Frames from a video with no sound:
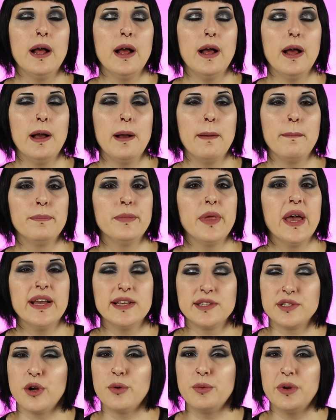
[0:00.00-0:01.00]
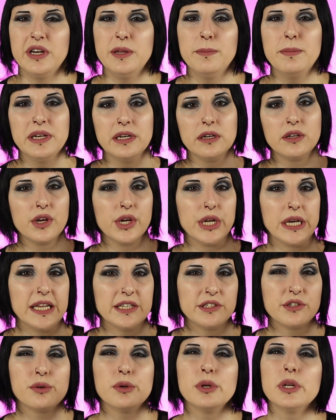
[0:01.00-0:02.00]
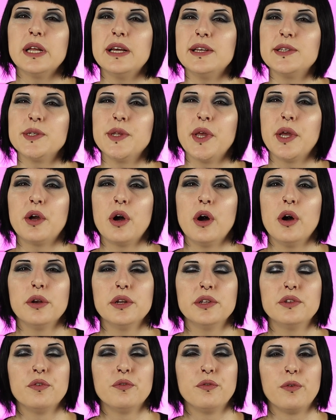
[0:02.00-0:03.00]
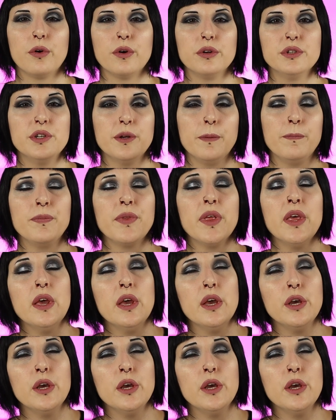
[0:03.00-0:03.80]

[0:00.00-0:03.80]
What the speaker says: has already been collateral, as they call it, for the